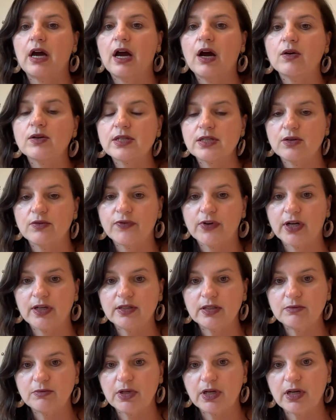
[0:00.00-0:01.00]
outside of
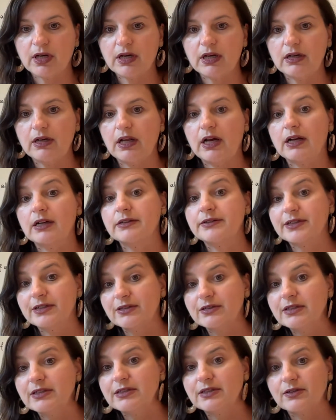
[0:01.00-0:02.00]
academia,
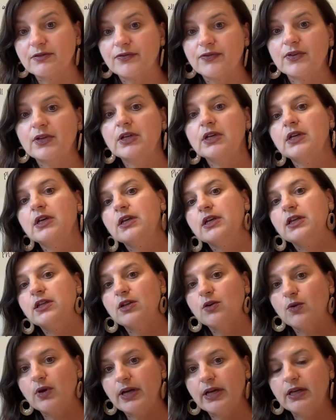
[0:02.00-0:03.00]
alternative, in
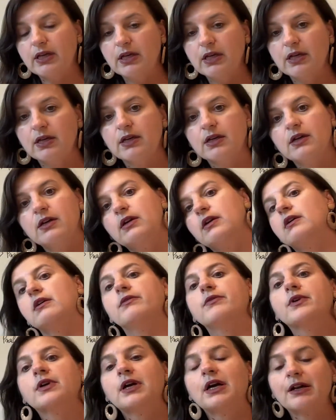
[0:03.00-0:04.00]
a way,
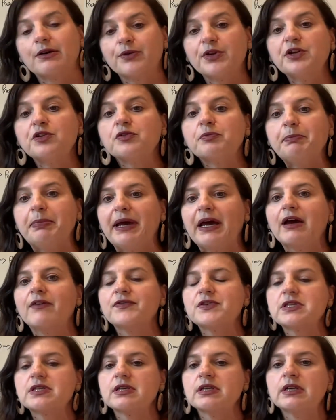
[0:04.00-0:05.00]
career
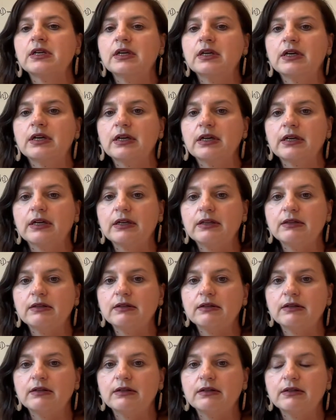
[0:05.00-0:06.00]
paths, and
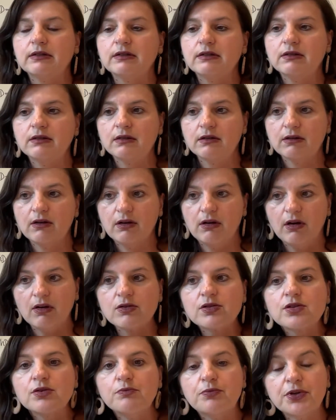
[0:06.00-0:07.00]

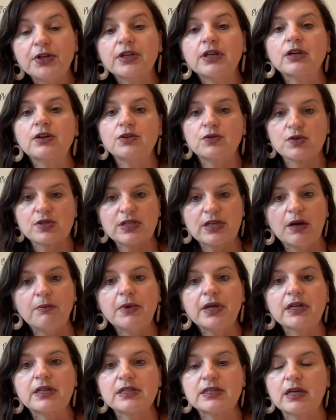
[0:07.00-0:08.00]
also bringing you some
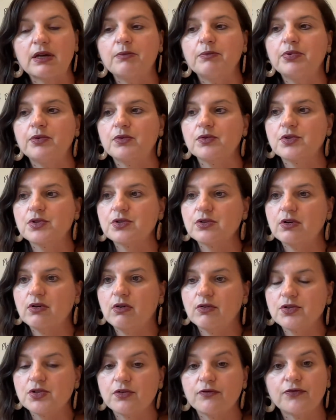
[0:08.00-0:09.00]
examples
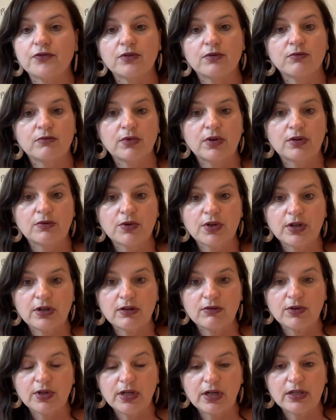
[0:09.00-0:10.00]
also from
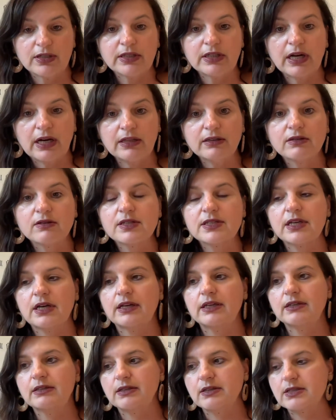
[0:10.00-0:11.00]
regarding other
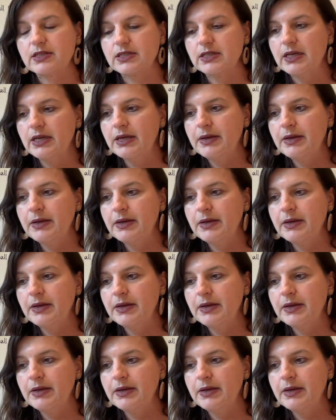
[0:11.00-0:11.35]
scientists.